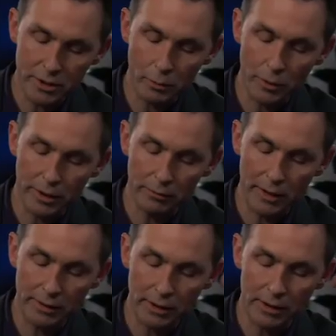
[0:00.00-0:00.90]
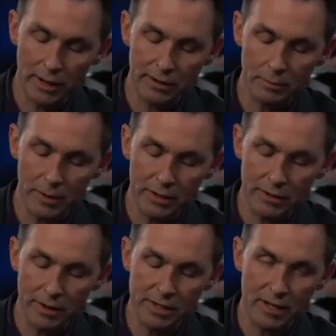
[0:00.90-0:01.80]
you working around the clock to make
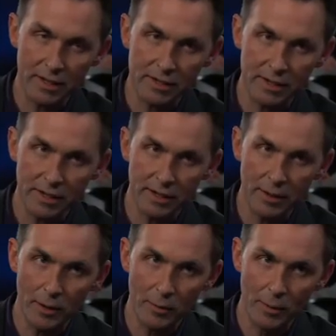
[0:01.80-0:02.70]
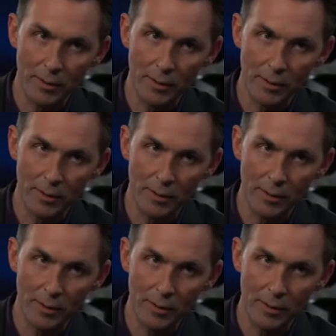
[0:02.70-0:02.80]
sure I stay CEO.